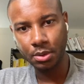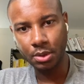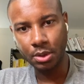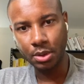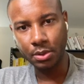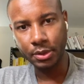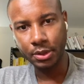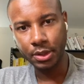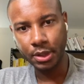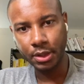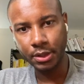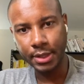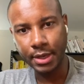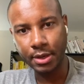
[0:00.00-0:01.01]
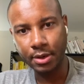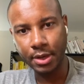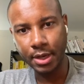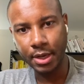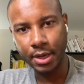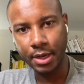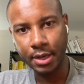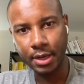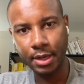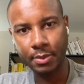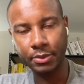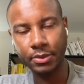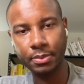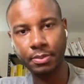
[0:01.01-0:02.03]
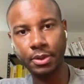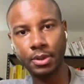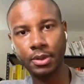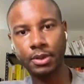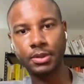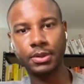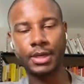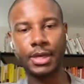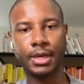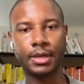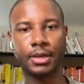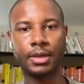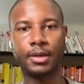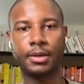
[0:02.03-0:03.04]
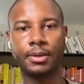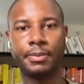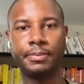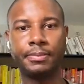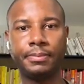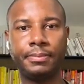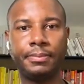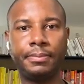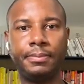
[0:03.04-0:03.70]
You can always check us out at hamiltonperkins.com.